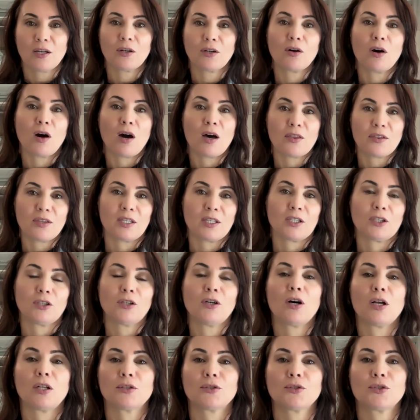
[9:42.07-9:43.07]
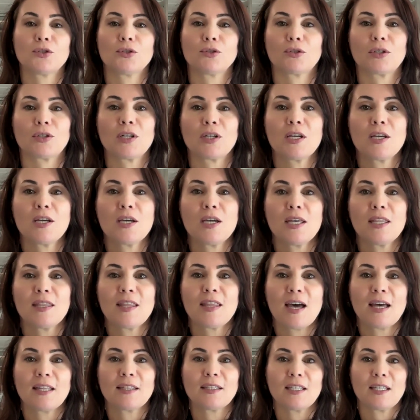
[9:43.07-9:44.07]
Gothic culture.
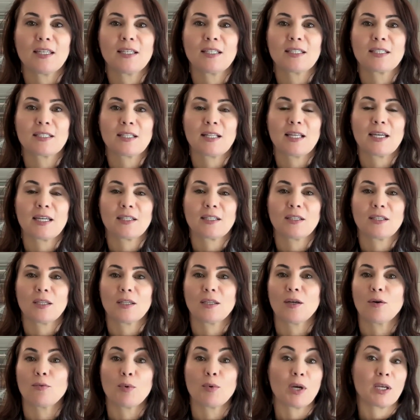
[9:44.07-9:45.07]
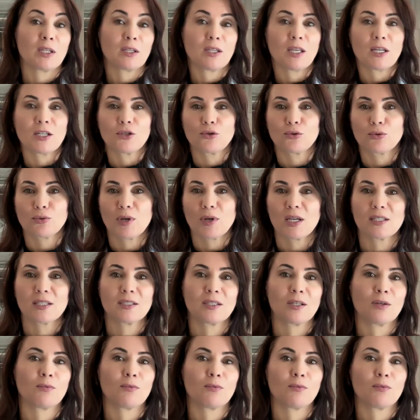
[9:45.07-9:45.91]
That is like the way they dress,